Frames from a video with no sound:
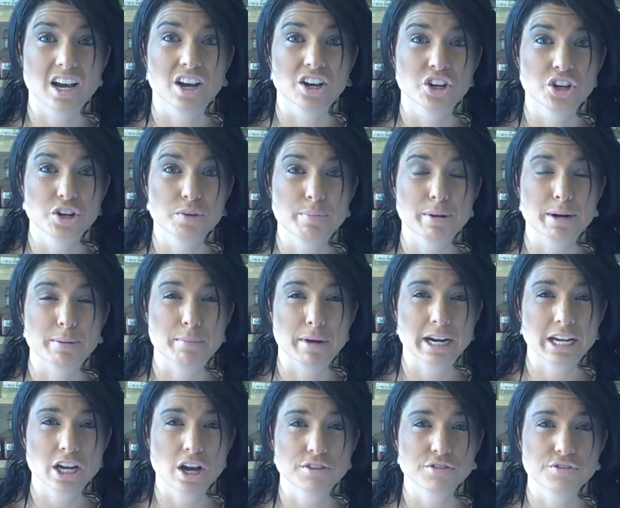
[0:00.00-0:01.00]
a good bit of
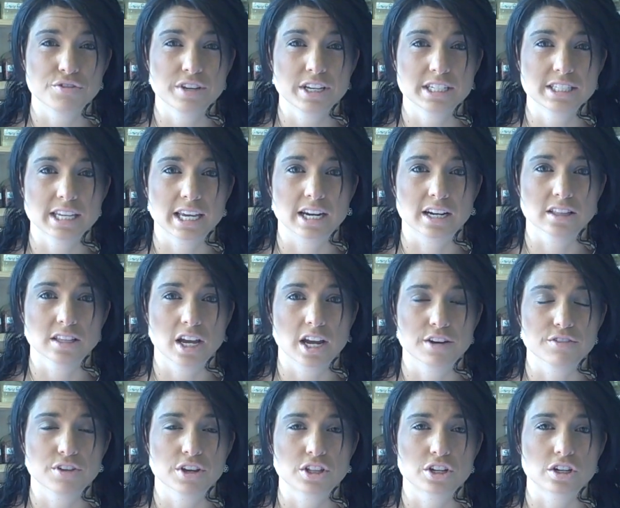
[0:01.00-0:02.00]
money off of it, and a lot
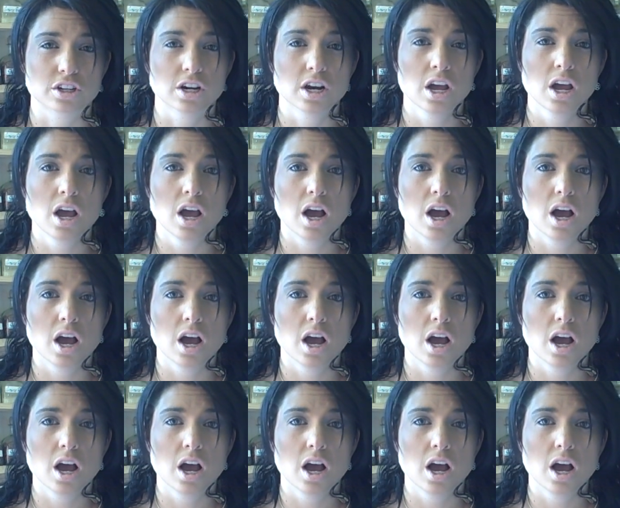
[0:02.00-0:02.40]
of other